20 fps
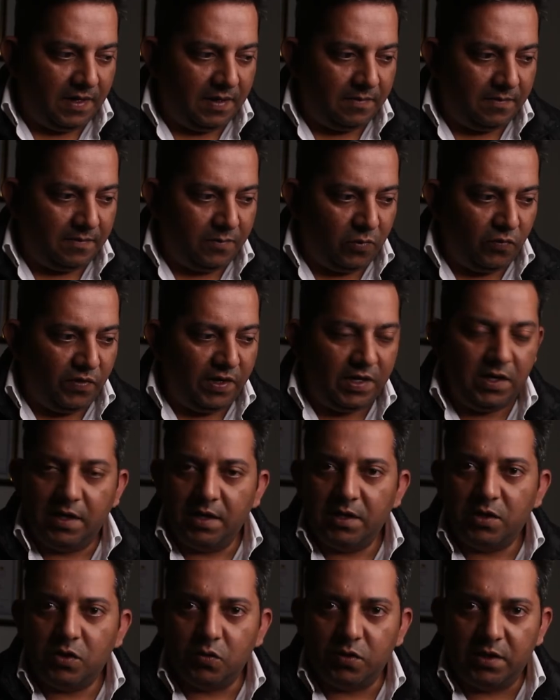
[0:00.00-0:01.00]
And moving
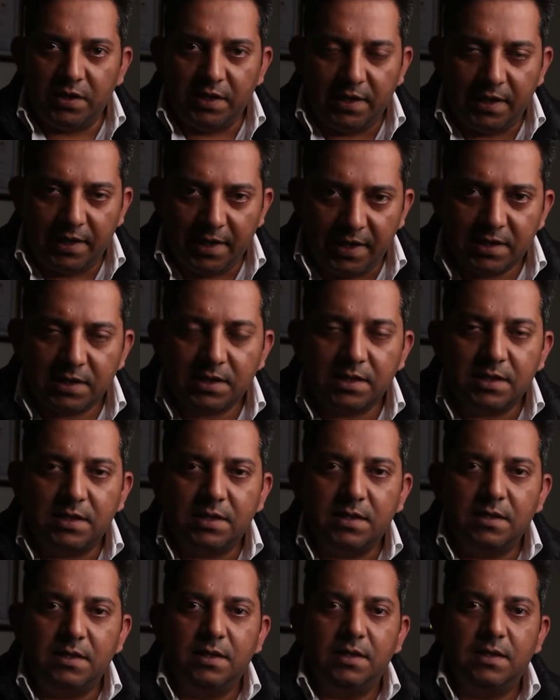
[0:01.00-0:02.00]
into the next
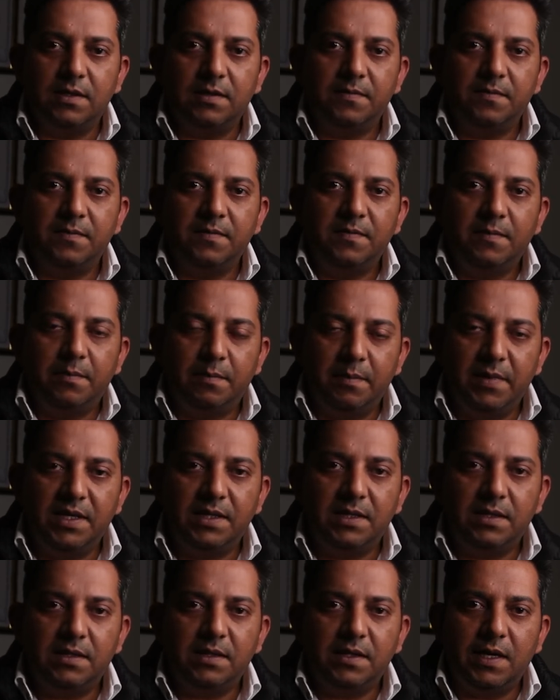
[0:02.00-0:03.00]

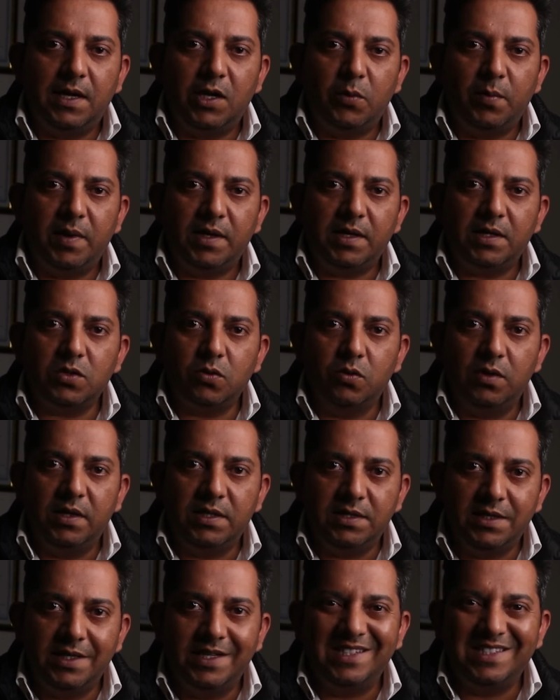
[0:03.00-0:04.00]
myth, chiropractors only
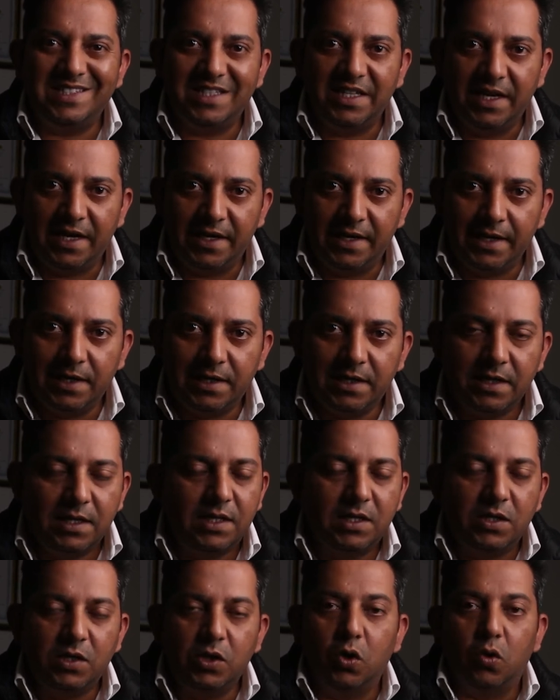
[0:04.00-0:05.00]
sees the adult.
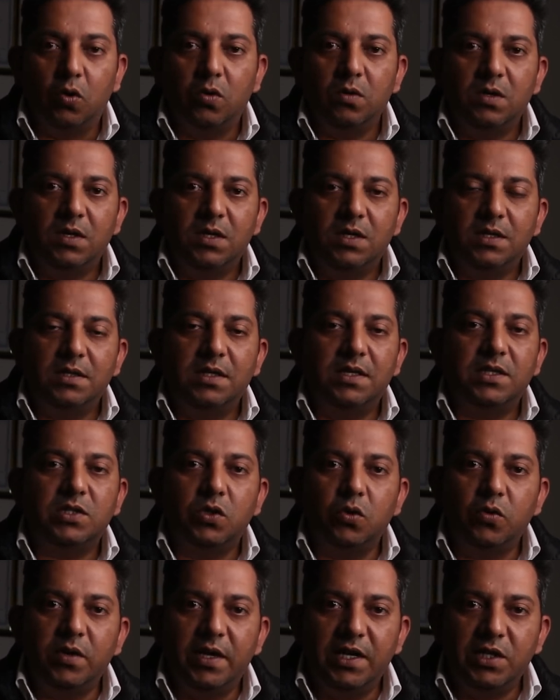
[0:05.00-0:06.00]
No, there's
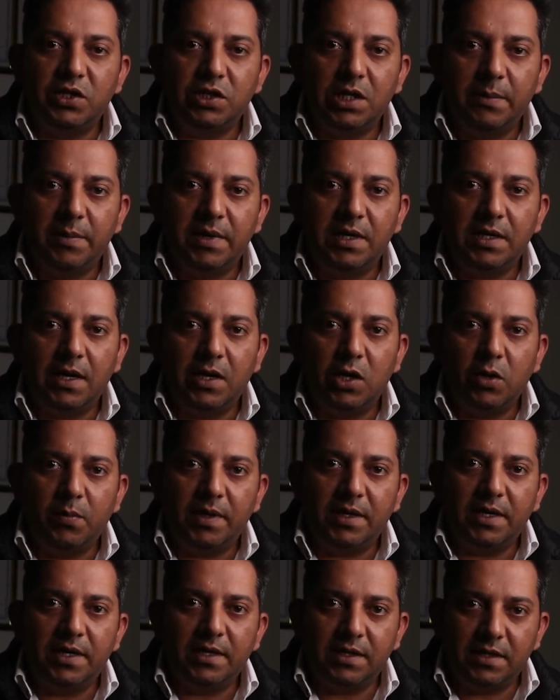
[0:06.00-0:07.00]
no age limit.
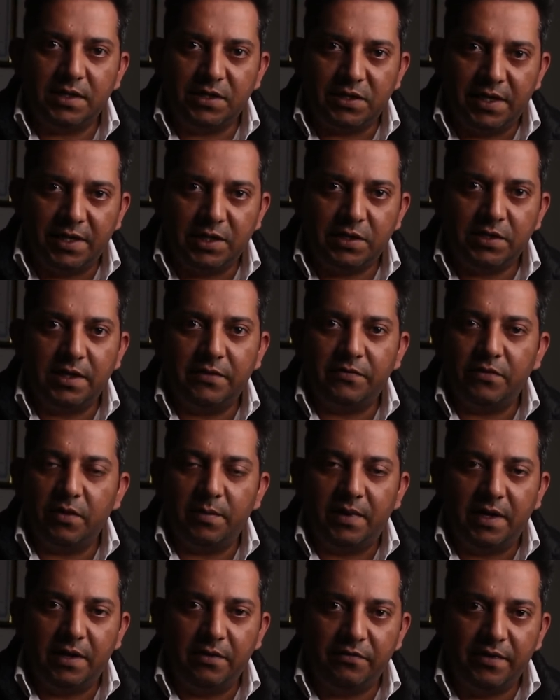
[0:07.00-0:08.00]
Chiropractor treats from
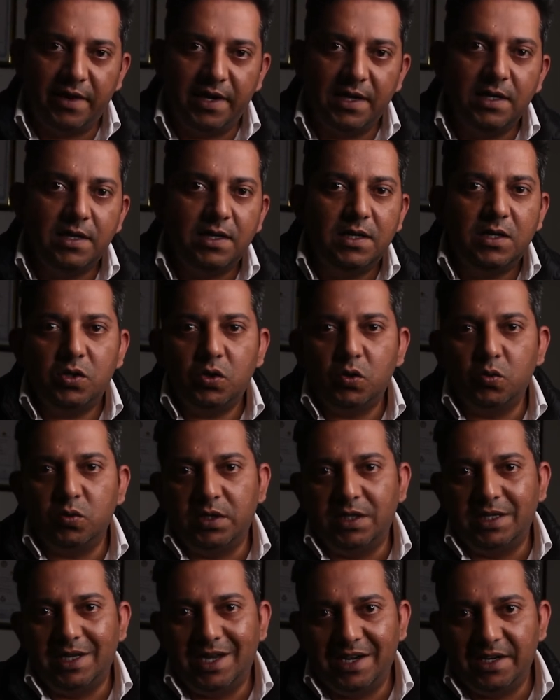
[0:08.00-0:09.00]
infant to
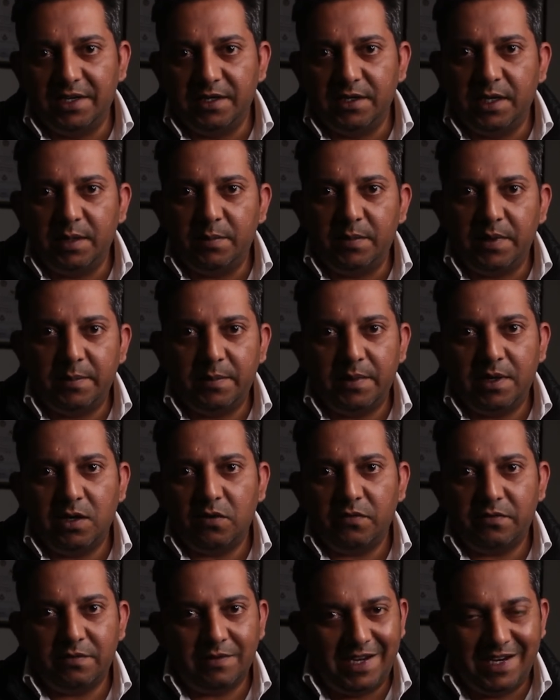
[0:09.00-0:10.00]
the elderly people
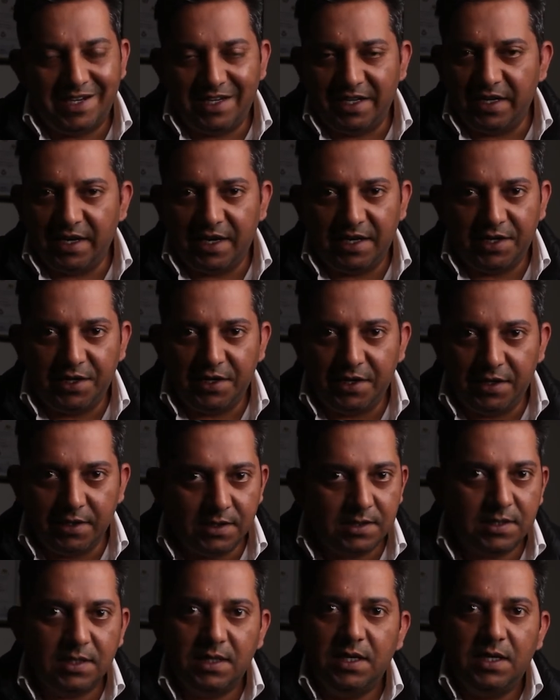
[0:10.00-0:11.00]
of 80-90
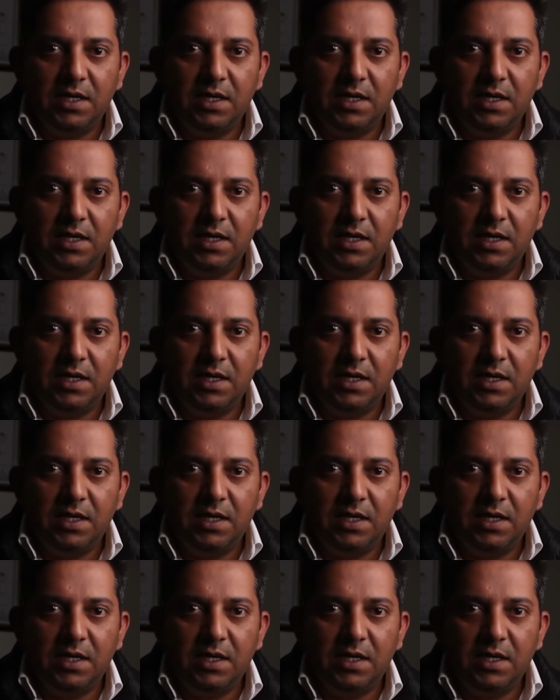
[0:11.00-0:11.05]
years.